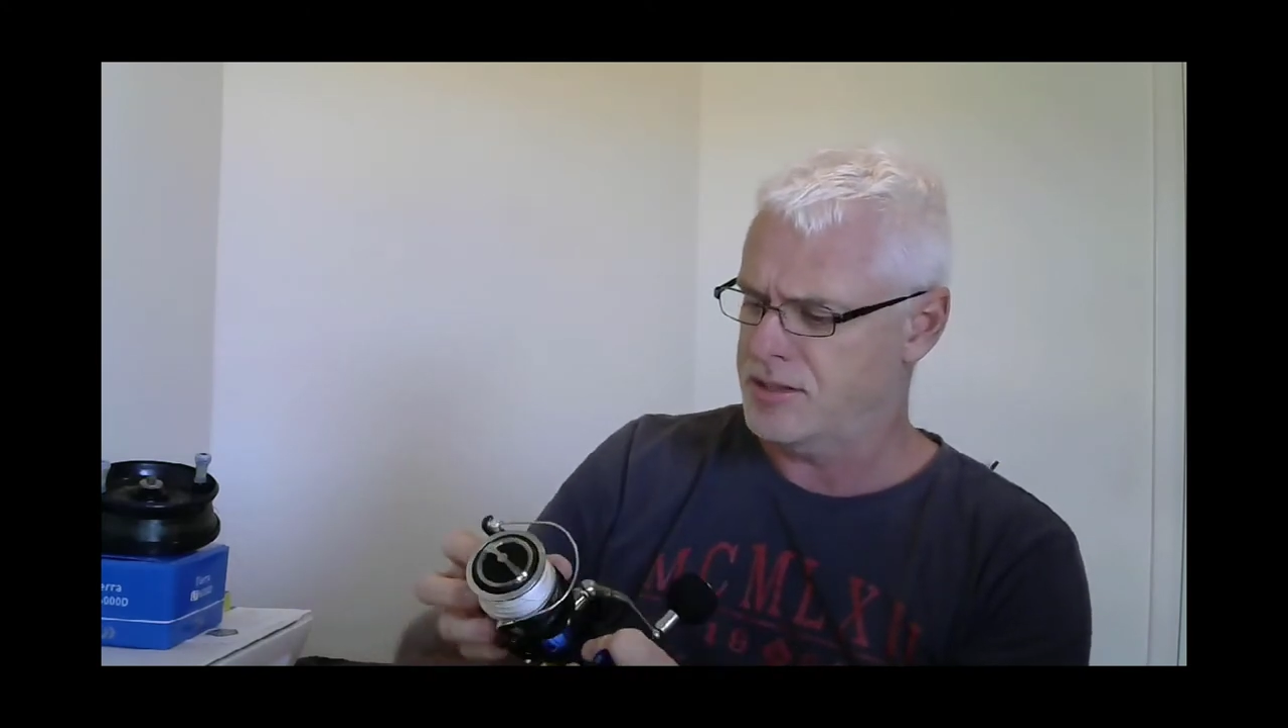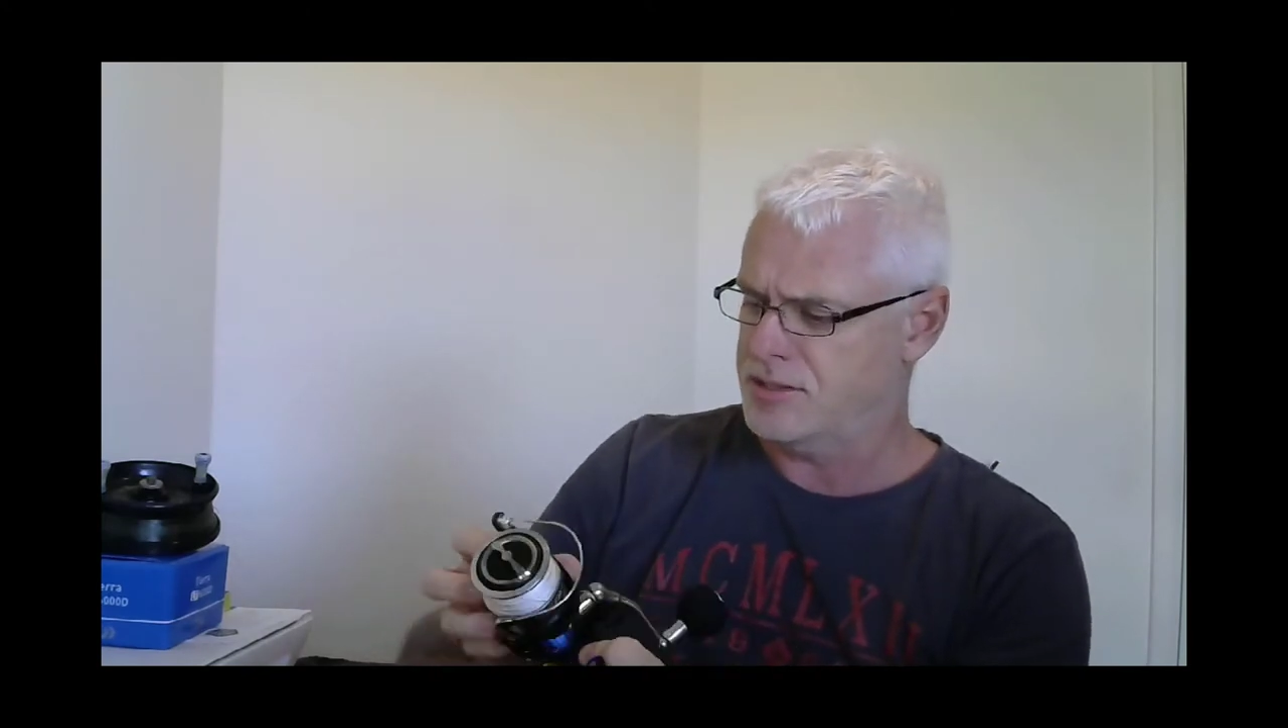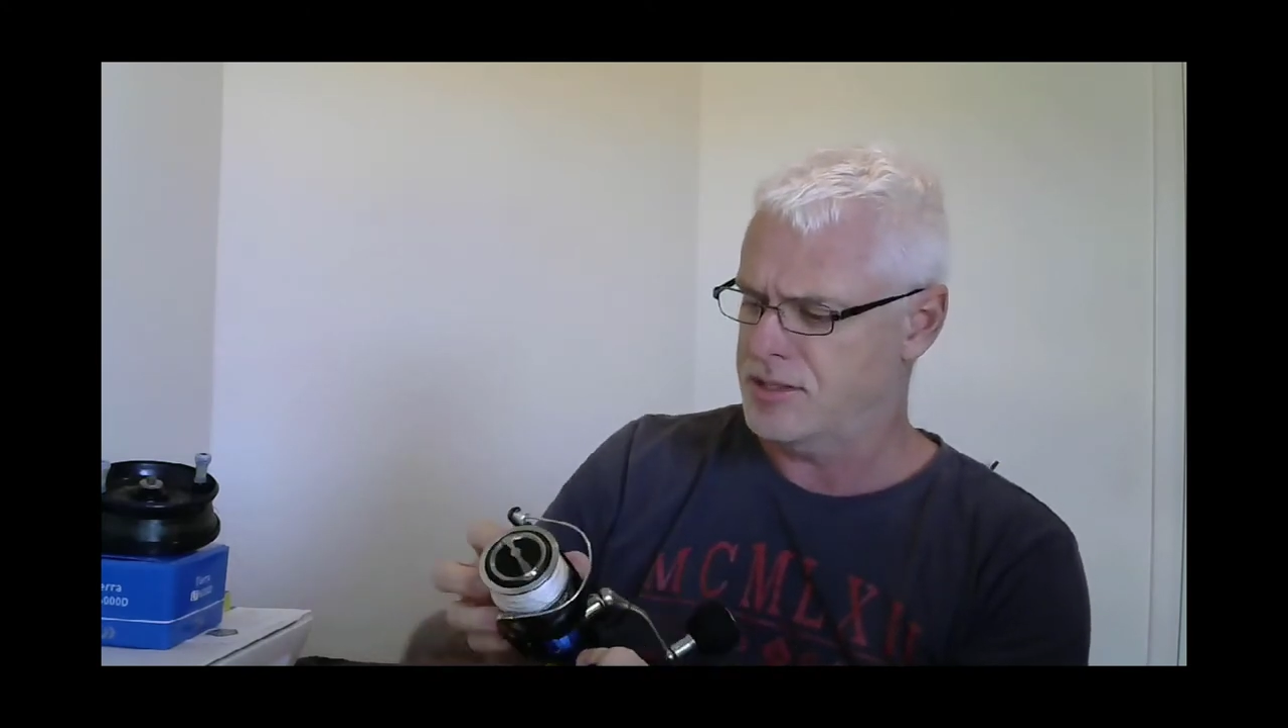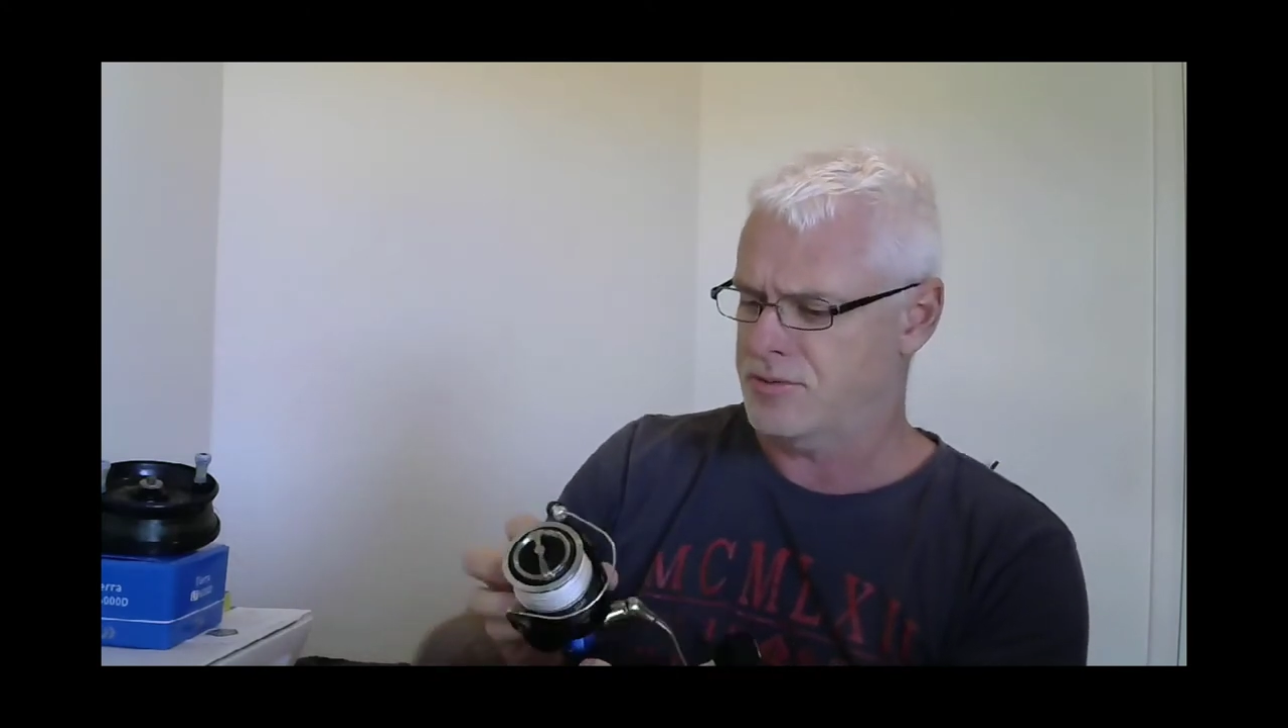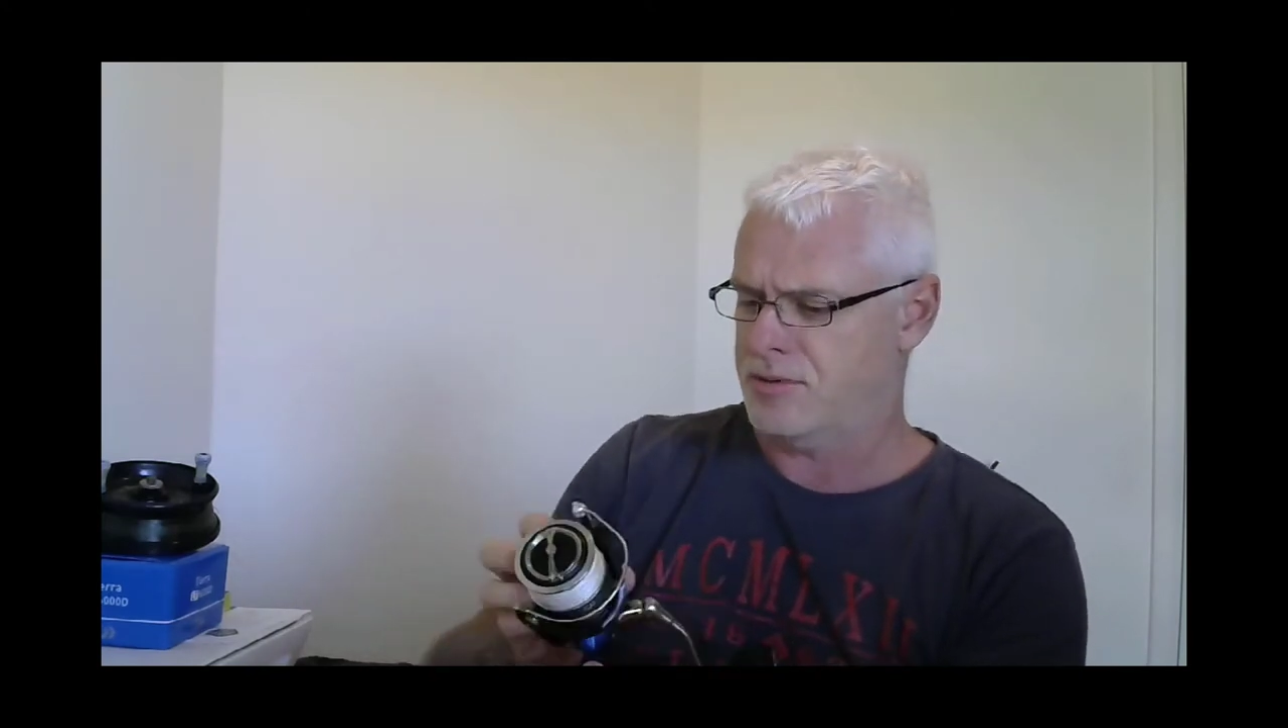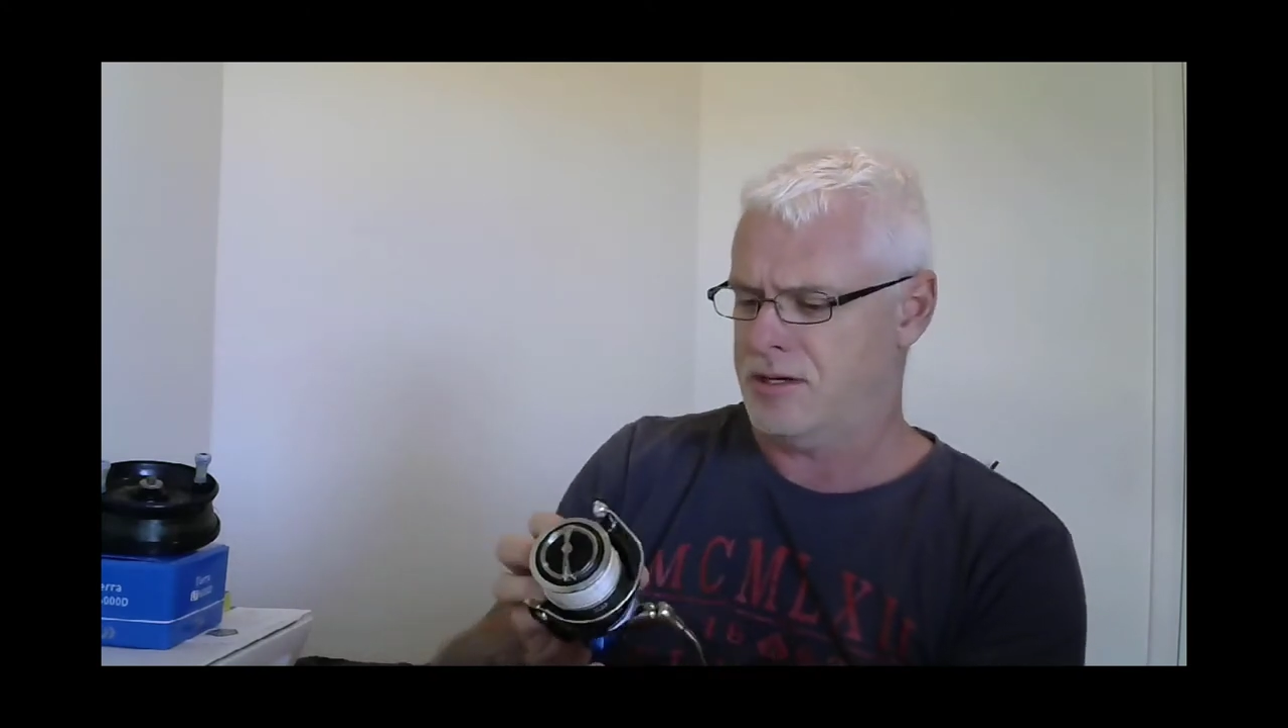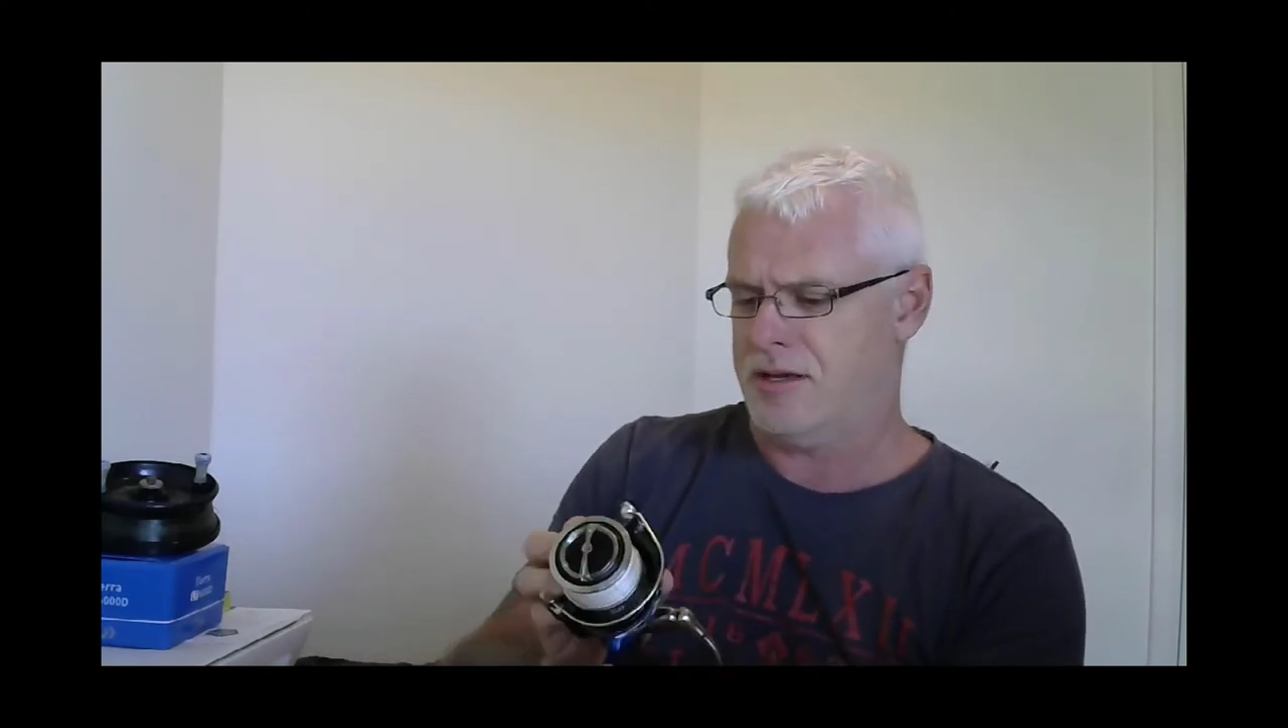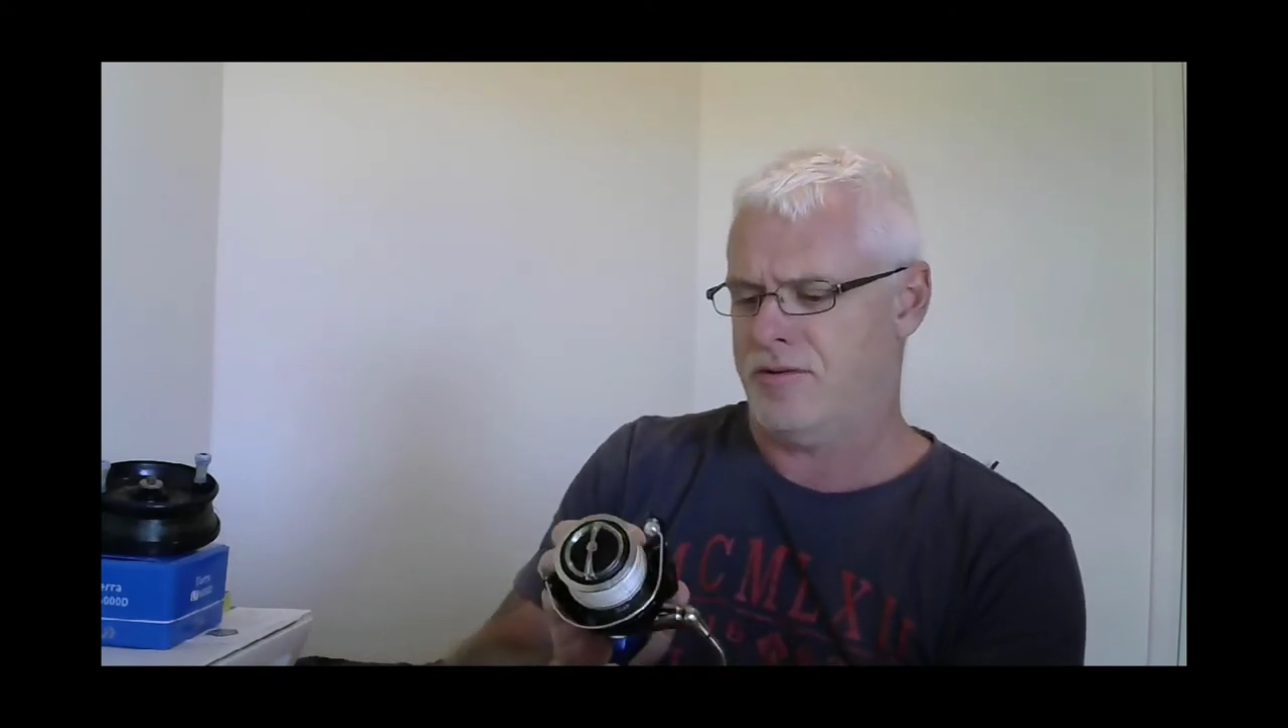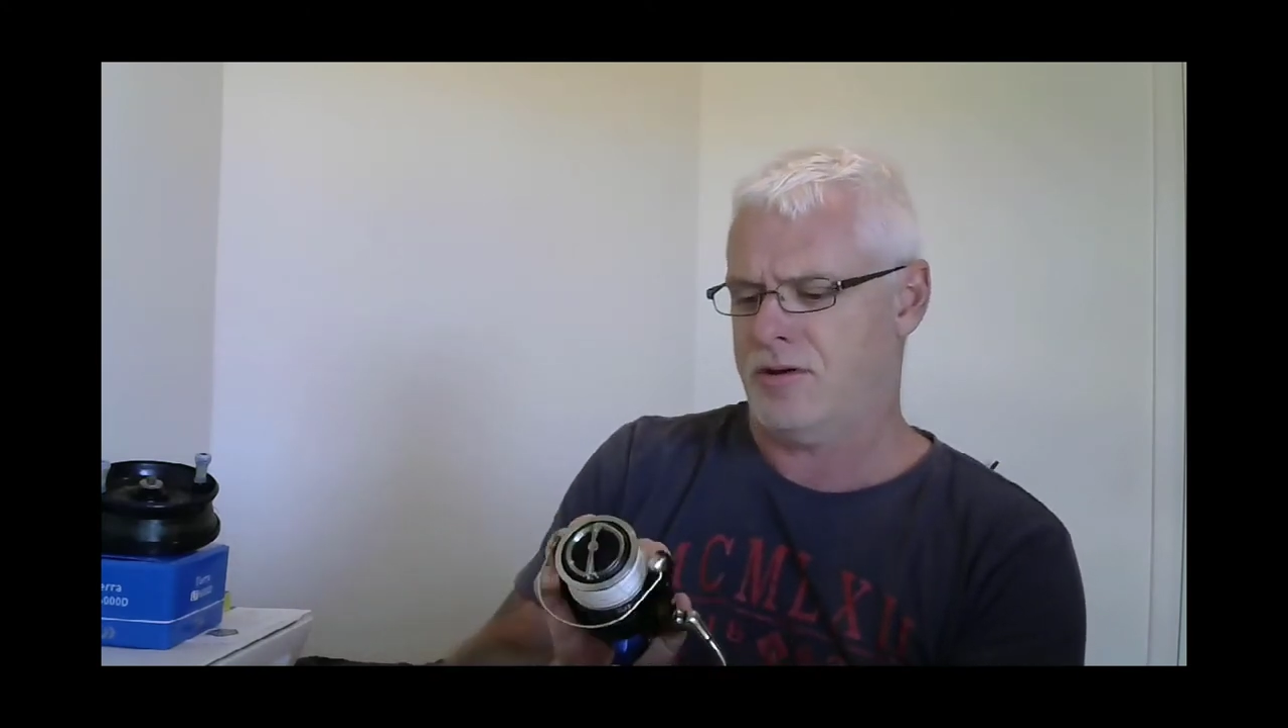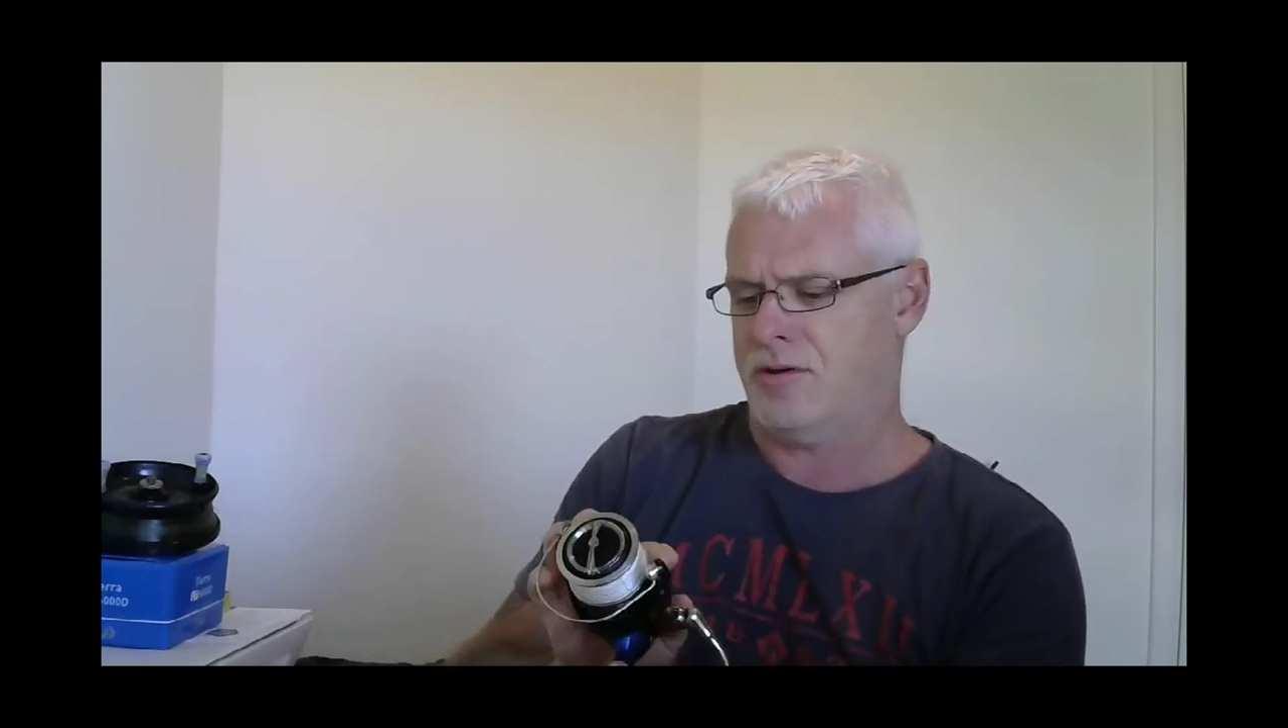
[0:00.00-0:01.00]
Does this one have it